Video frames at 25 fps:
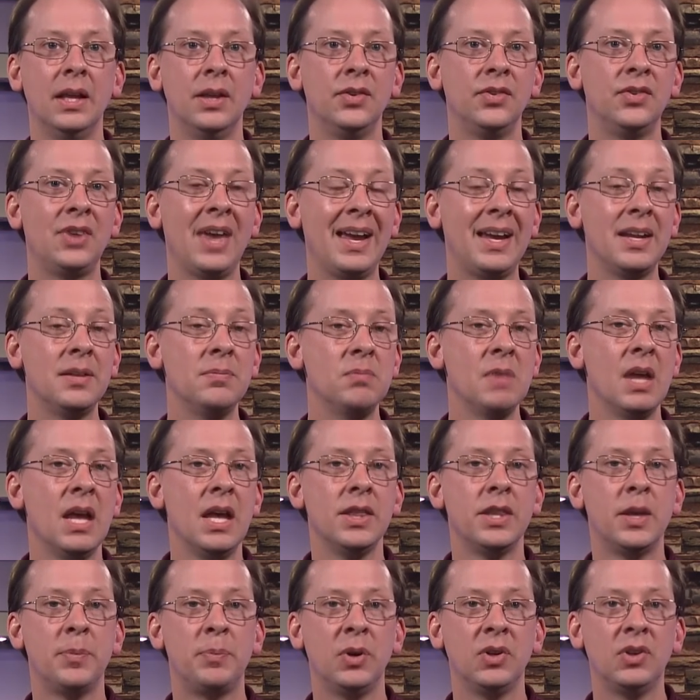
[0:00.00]
Second,
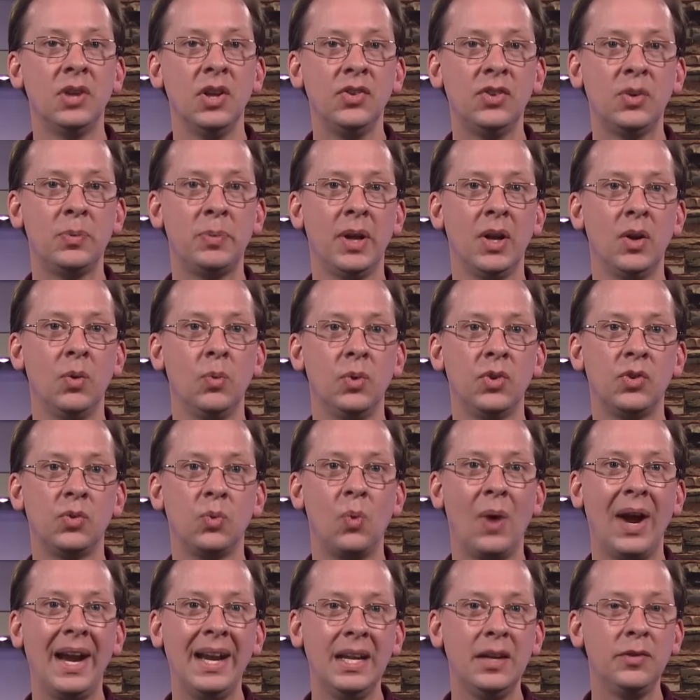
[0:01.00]
the participant was
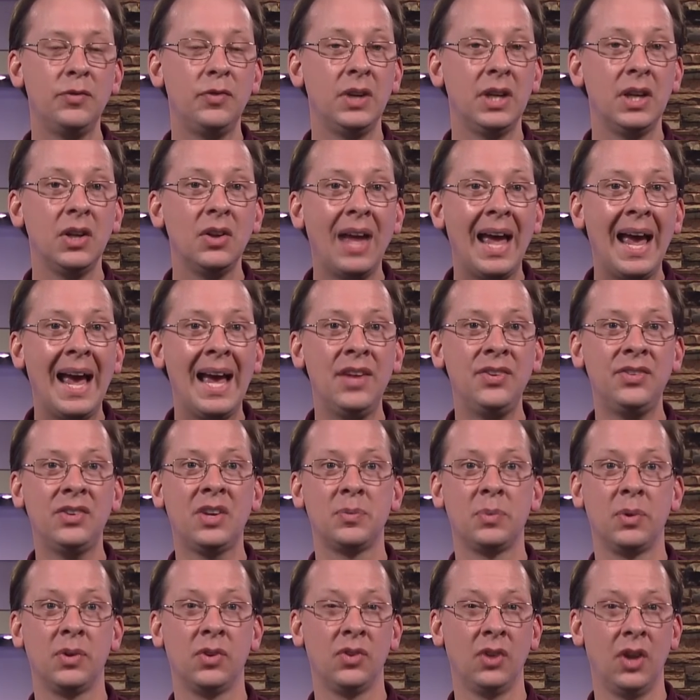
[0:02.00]
waiting for you to ask
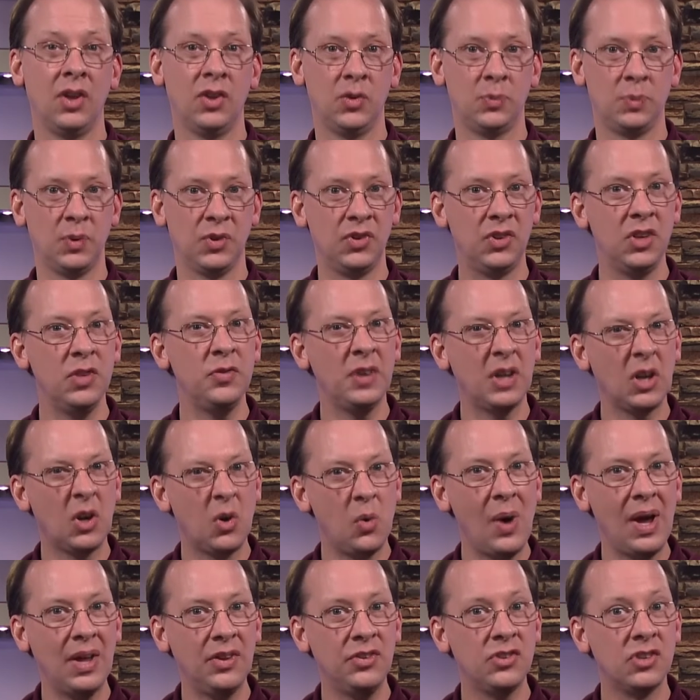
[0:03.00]
a, a specific
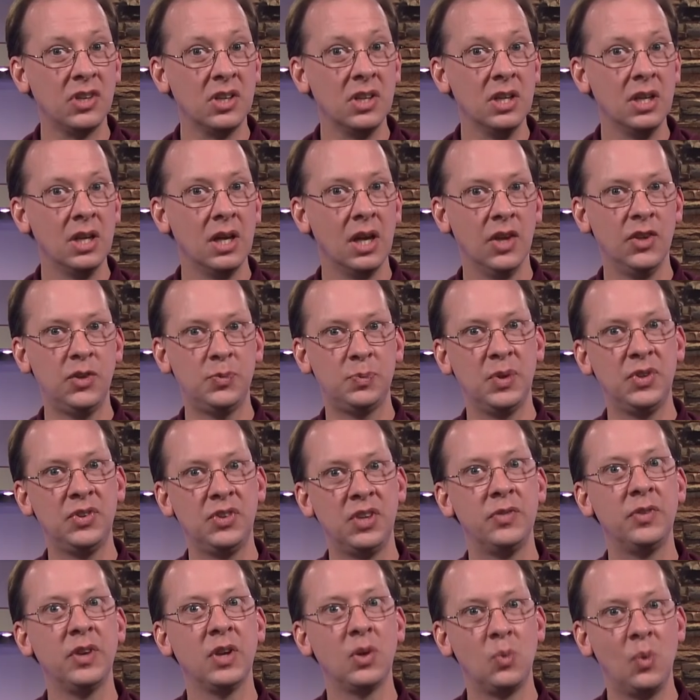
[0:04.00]
question a
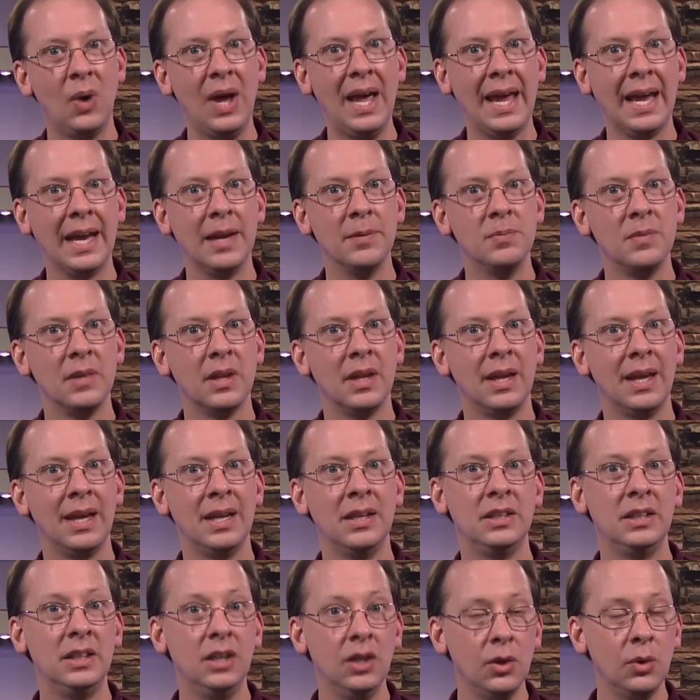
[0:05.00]
specific way,
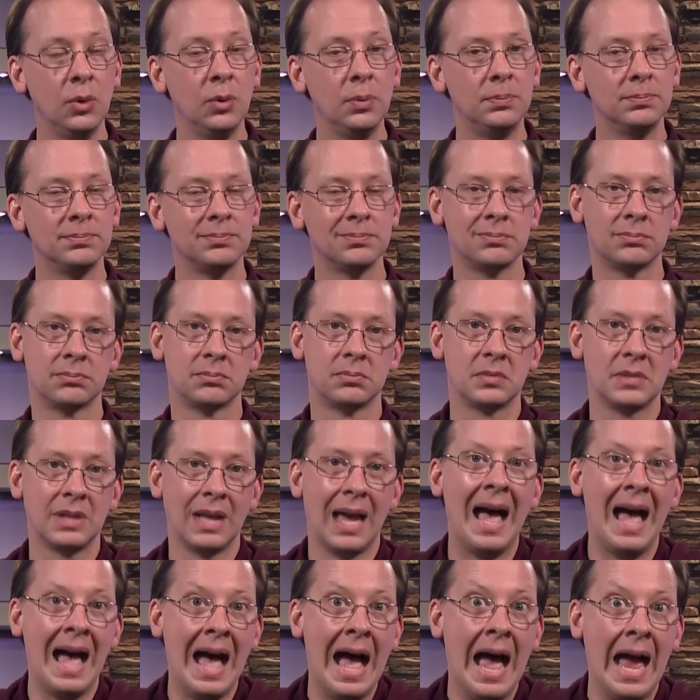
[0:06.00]
and you,
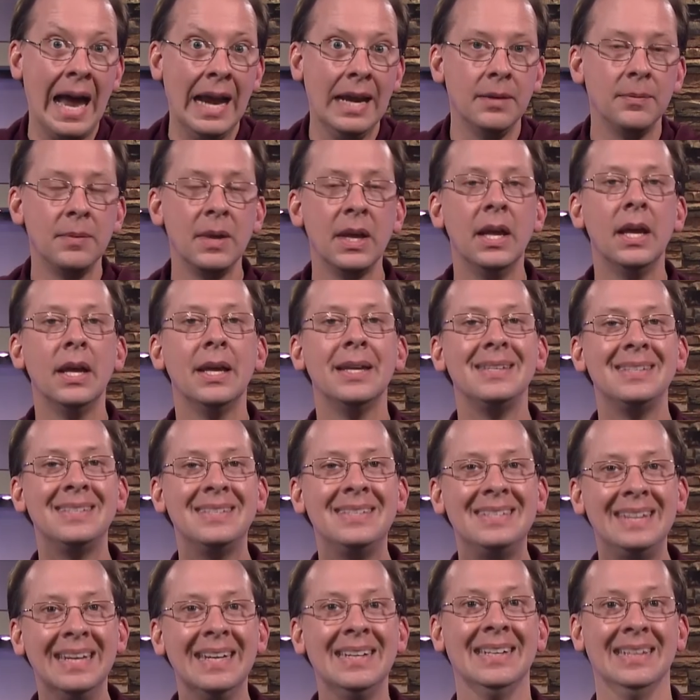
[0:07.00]
I,
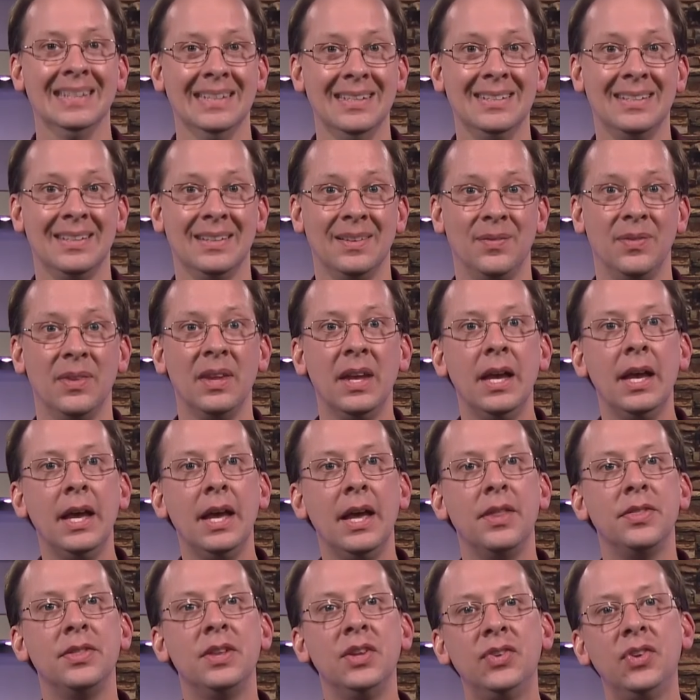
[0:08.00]
didn't.
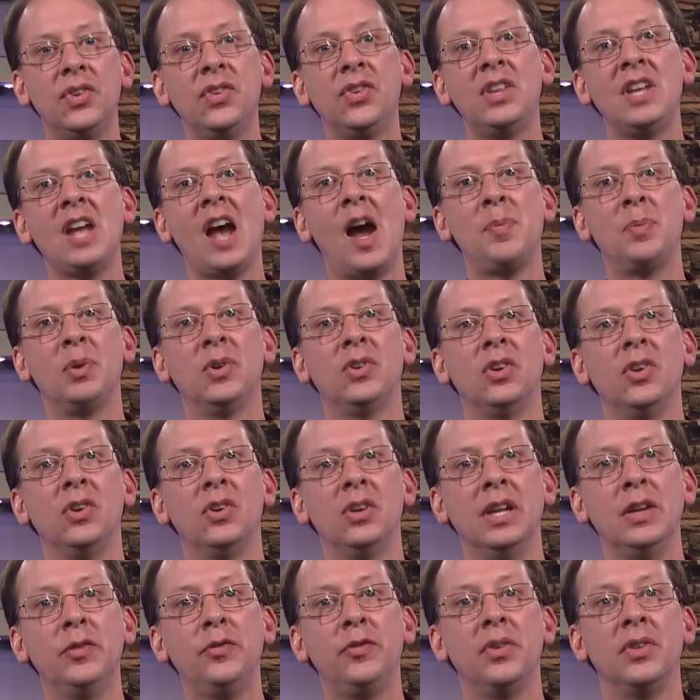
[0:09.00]
This is the
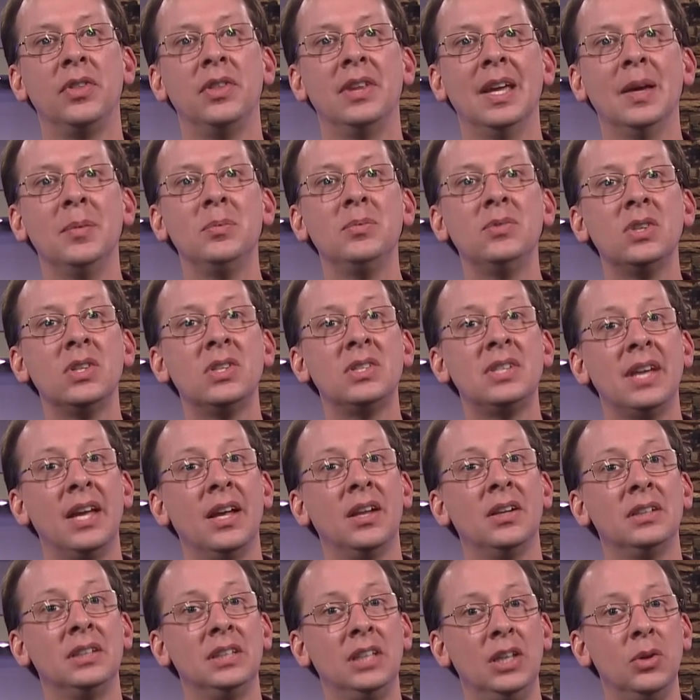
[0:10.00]
opportunity for them to
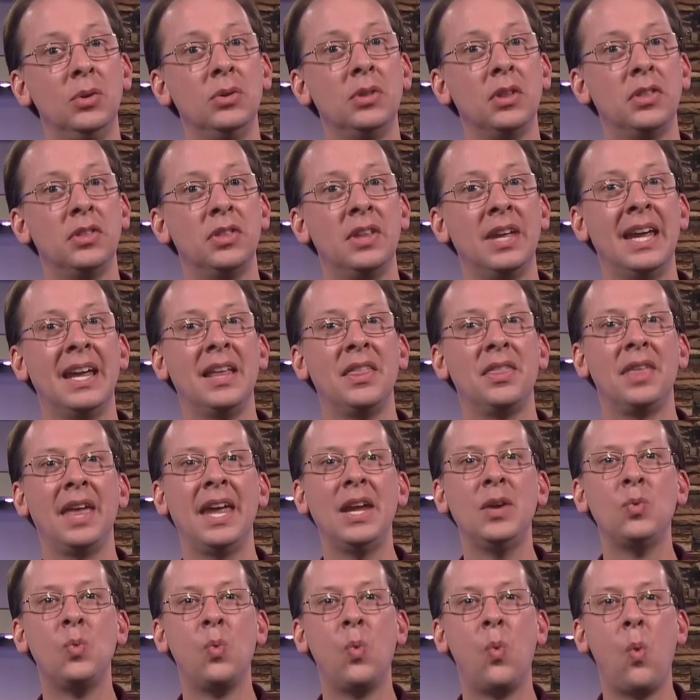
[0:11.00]
tell you the thing
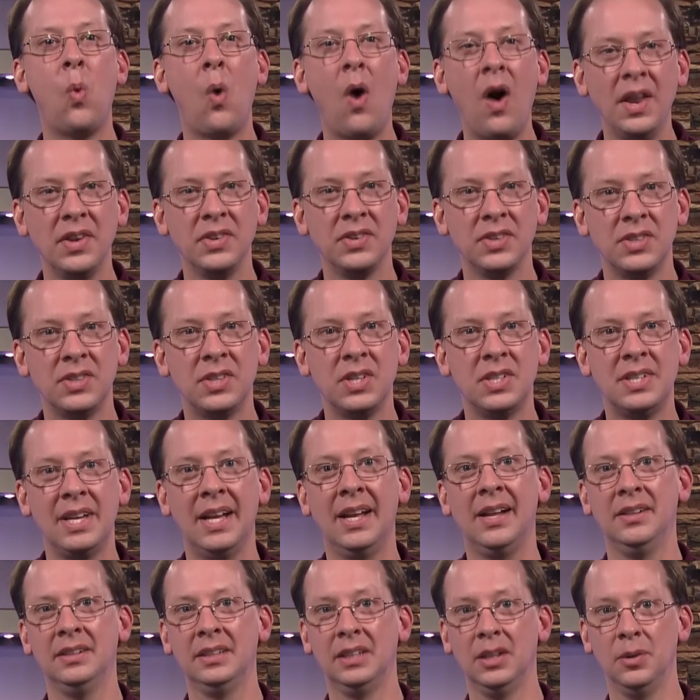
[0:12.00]
they want to
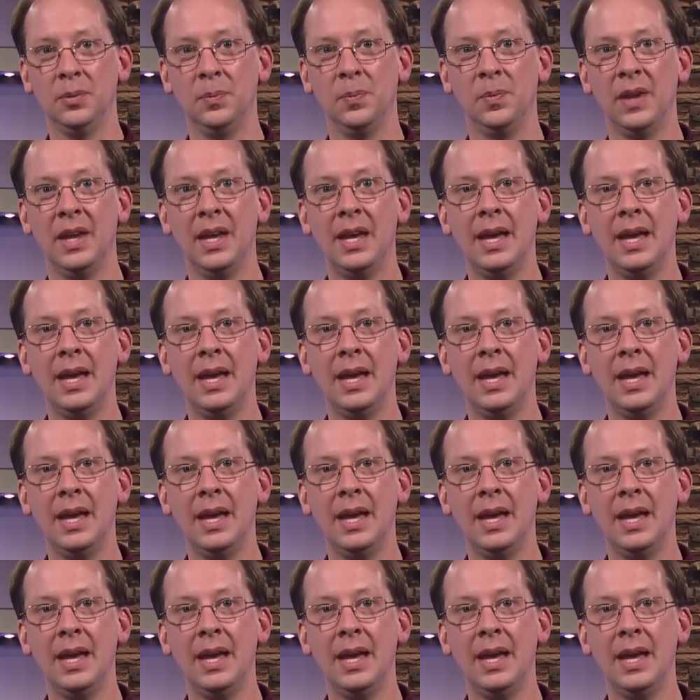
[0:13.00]
tell you.